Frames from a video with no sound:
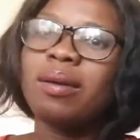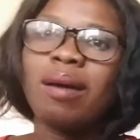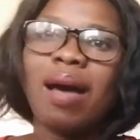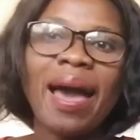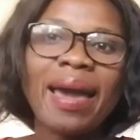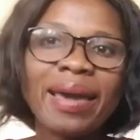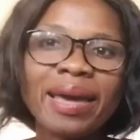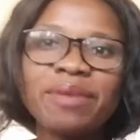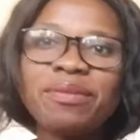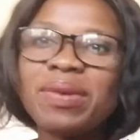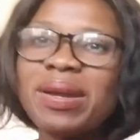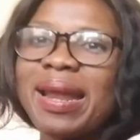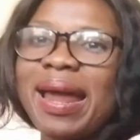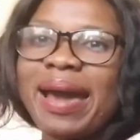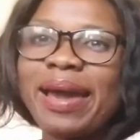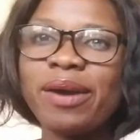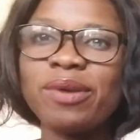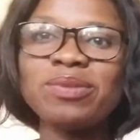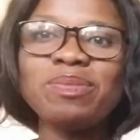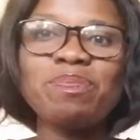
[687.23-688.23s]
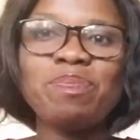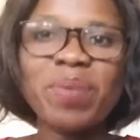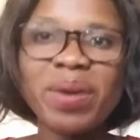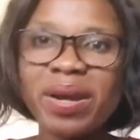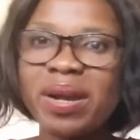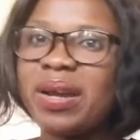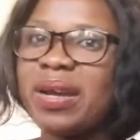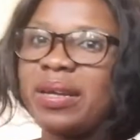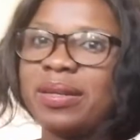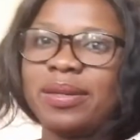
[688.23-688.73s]
I can rely on
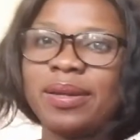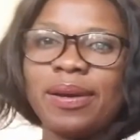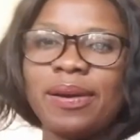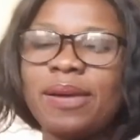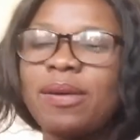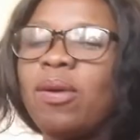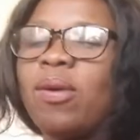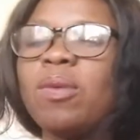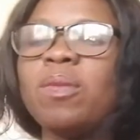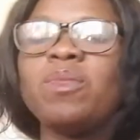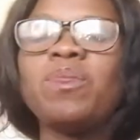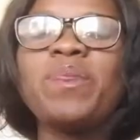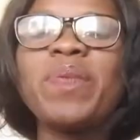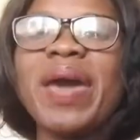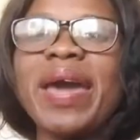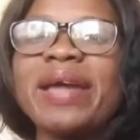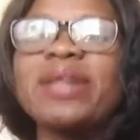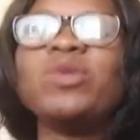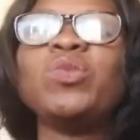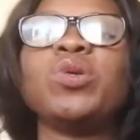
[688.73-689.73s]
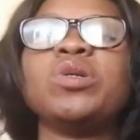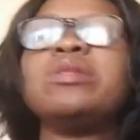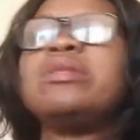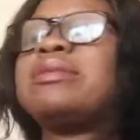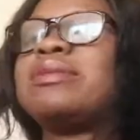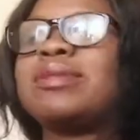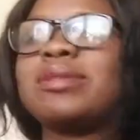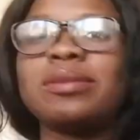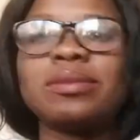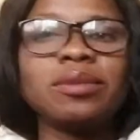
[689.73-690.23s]
Ben. Oh, Ben
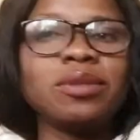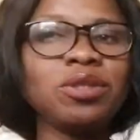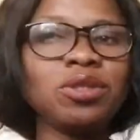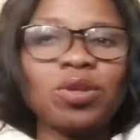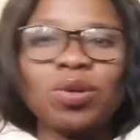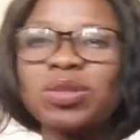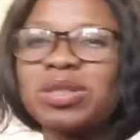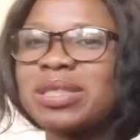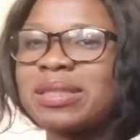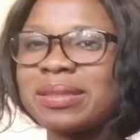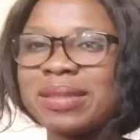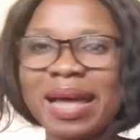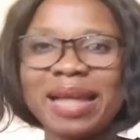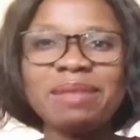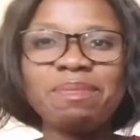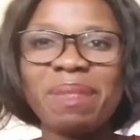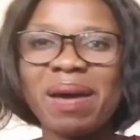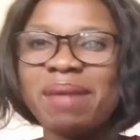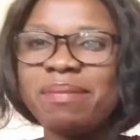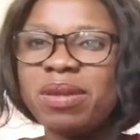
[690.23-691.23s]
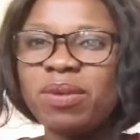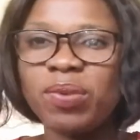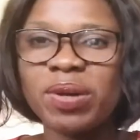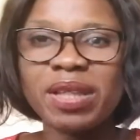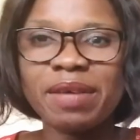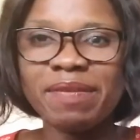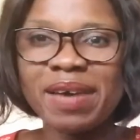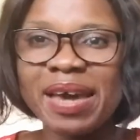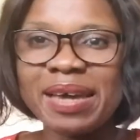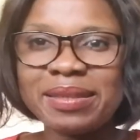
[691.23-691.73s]
would, stand by me,
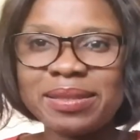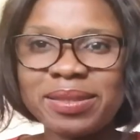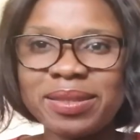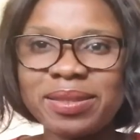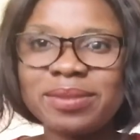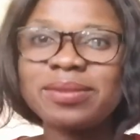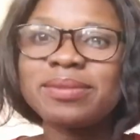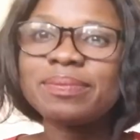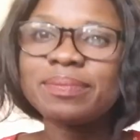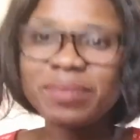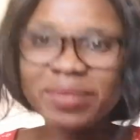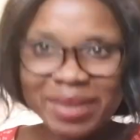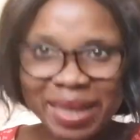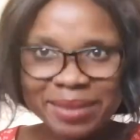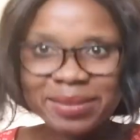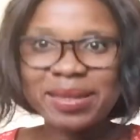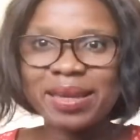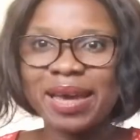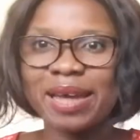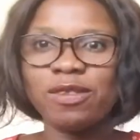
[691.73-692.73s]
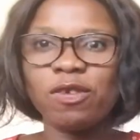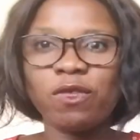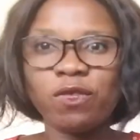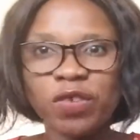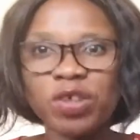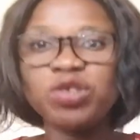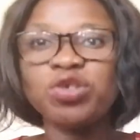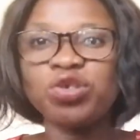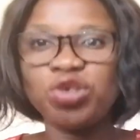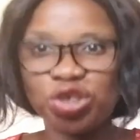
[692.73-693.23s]
whatever it is. That's the kind of
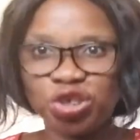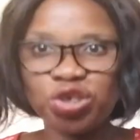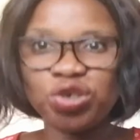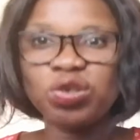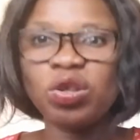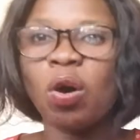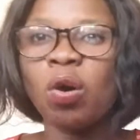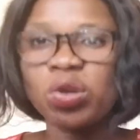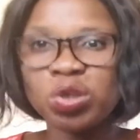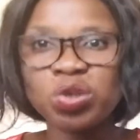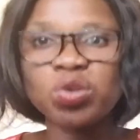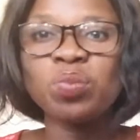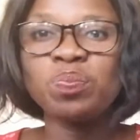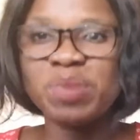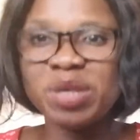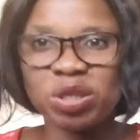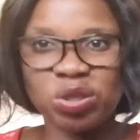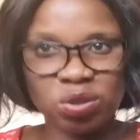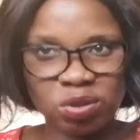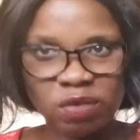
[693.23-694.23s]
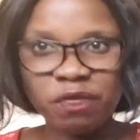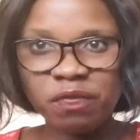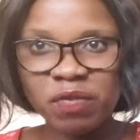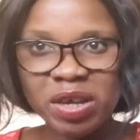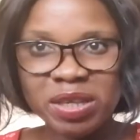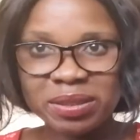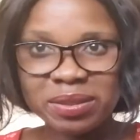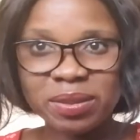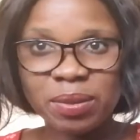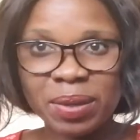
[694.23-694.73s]
friend you should also be to your
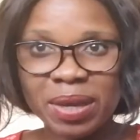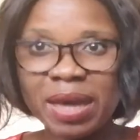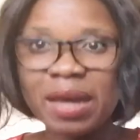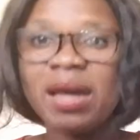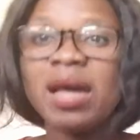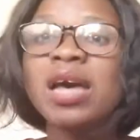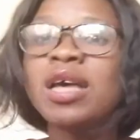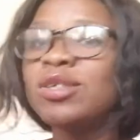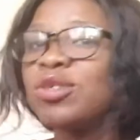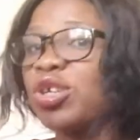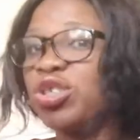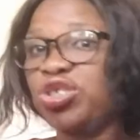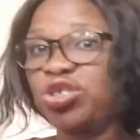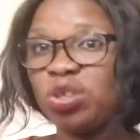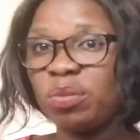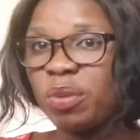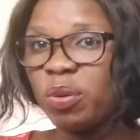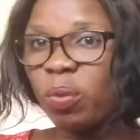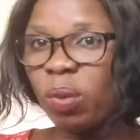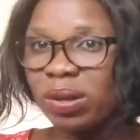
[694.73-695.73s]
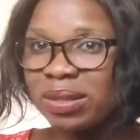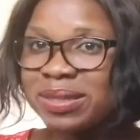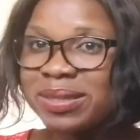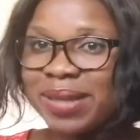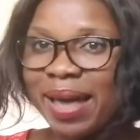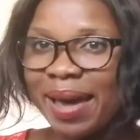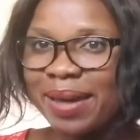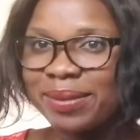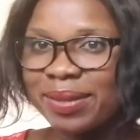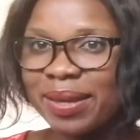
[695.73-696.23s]
friends, okay? So it shouldn't be
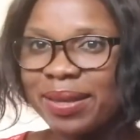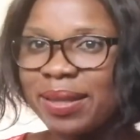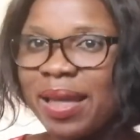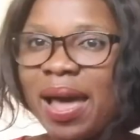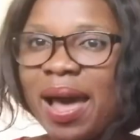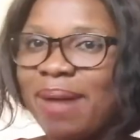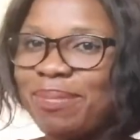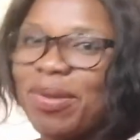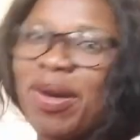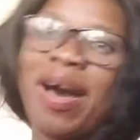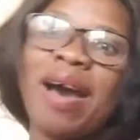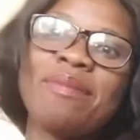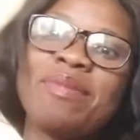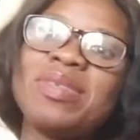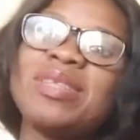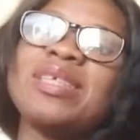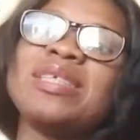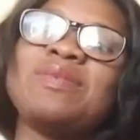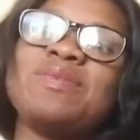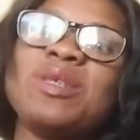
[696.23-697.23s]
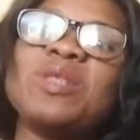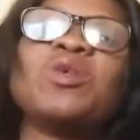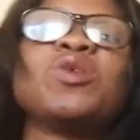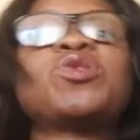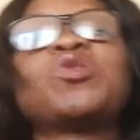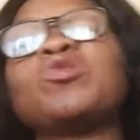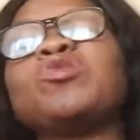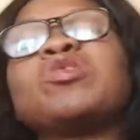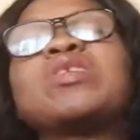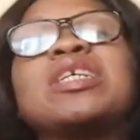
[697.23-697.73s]
one-sided. I'm not having this video
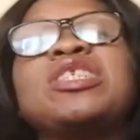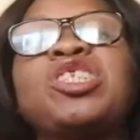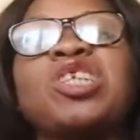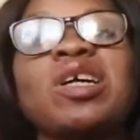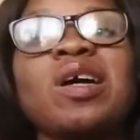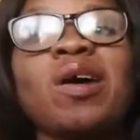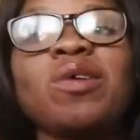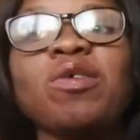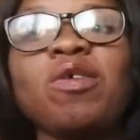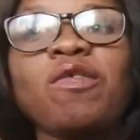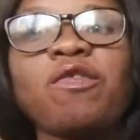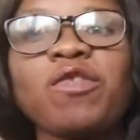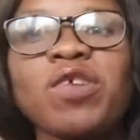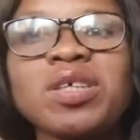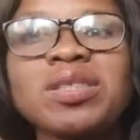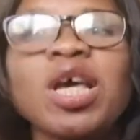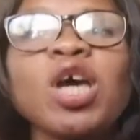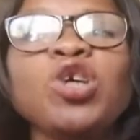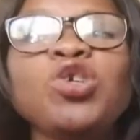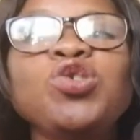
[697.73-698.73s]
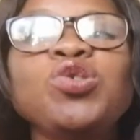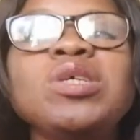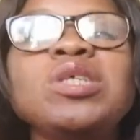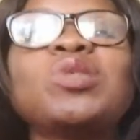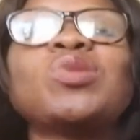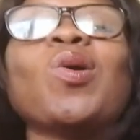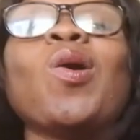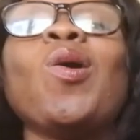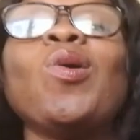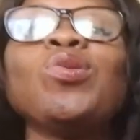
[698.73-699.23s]
so you can check out your friend. You
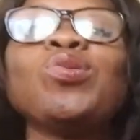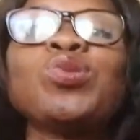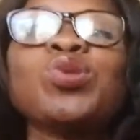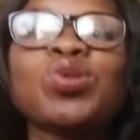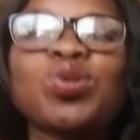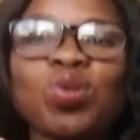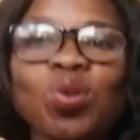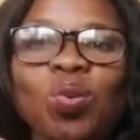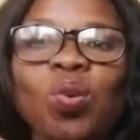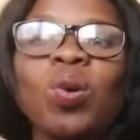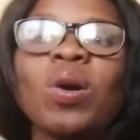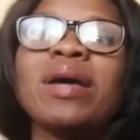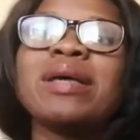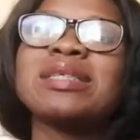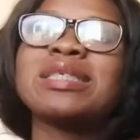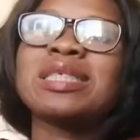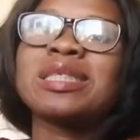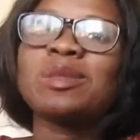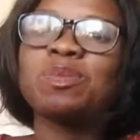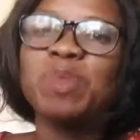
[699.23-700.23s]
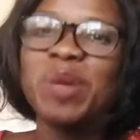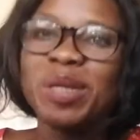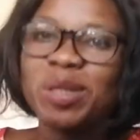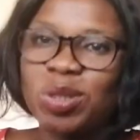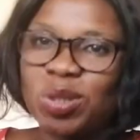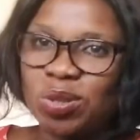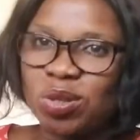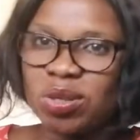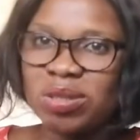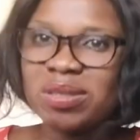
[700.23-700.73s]
need to also speak
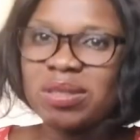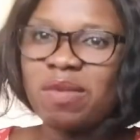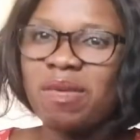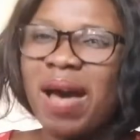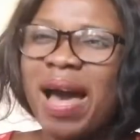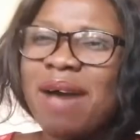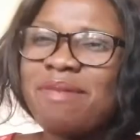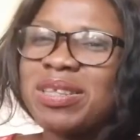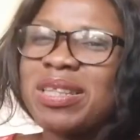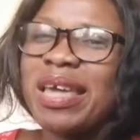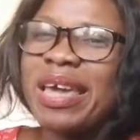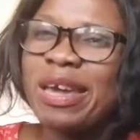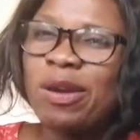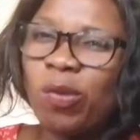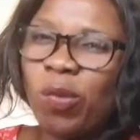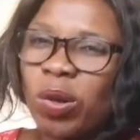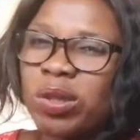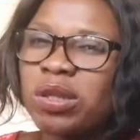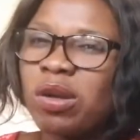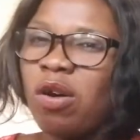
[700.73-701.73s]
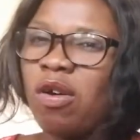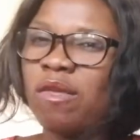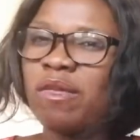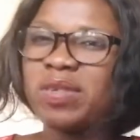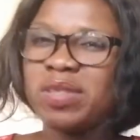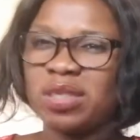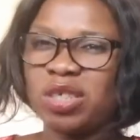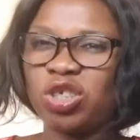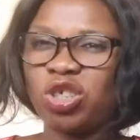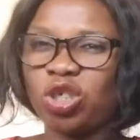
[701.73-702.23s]
to yourself. Have an inward
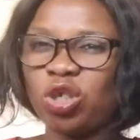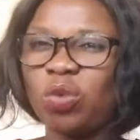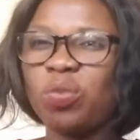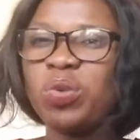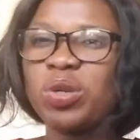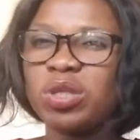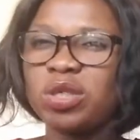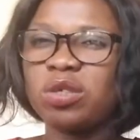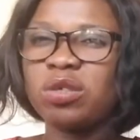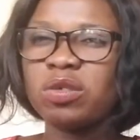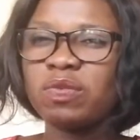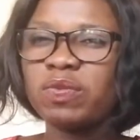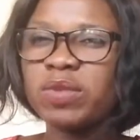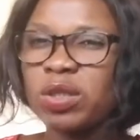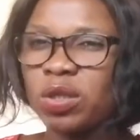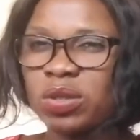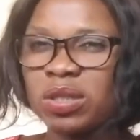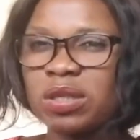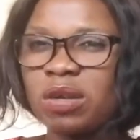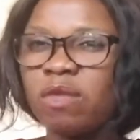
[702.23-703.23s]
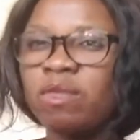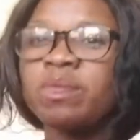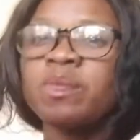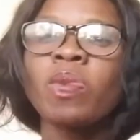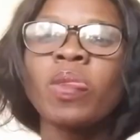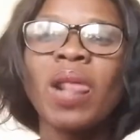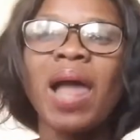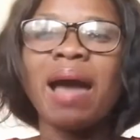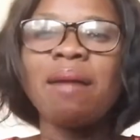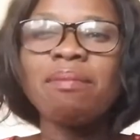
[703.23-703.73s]
conversation with
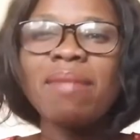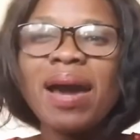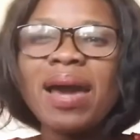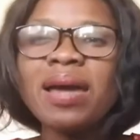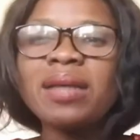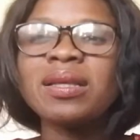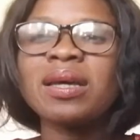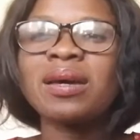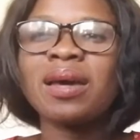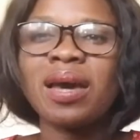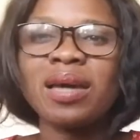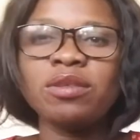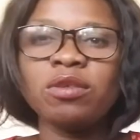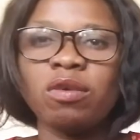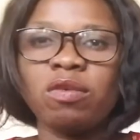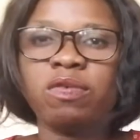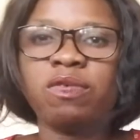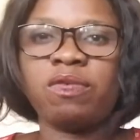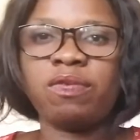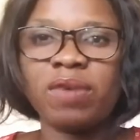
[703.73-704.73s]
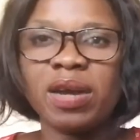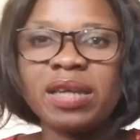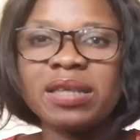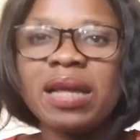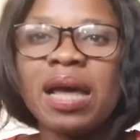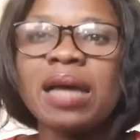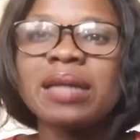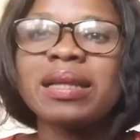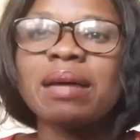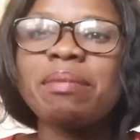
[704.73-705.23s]
yourself. Am I the kind of friend
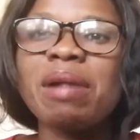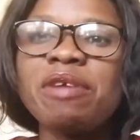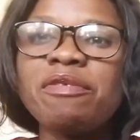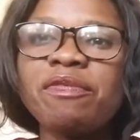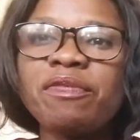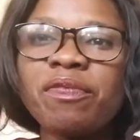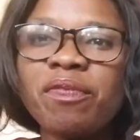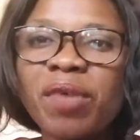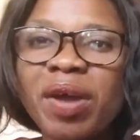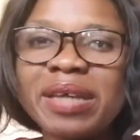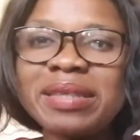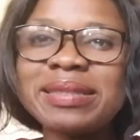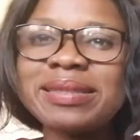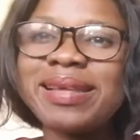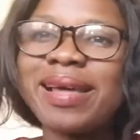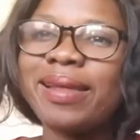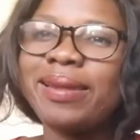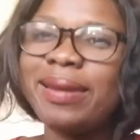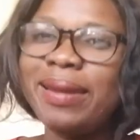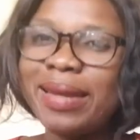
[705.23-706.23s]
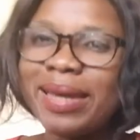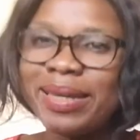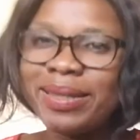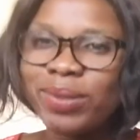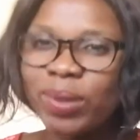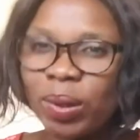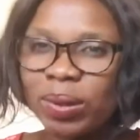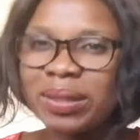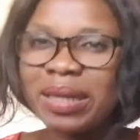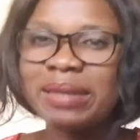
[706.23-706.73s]
that my friends can
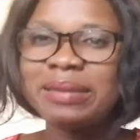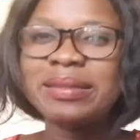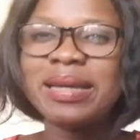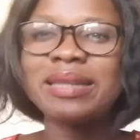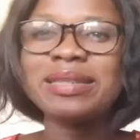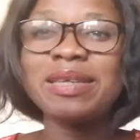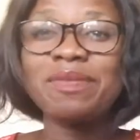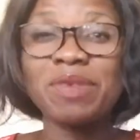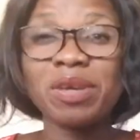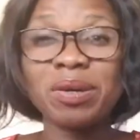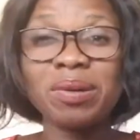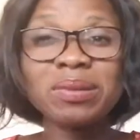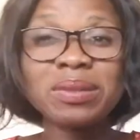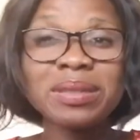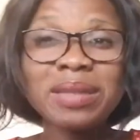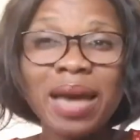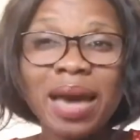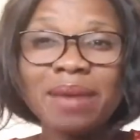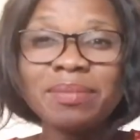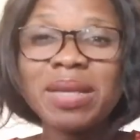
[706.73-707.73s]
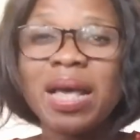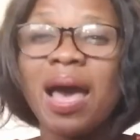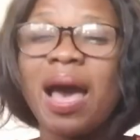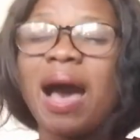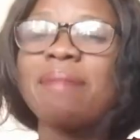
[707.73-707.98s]
lean on in their difficult time?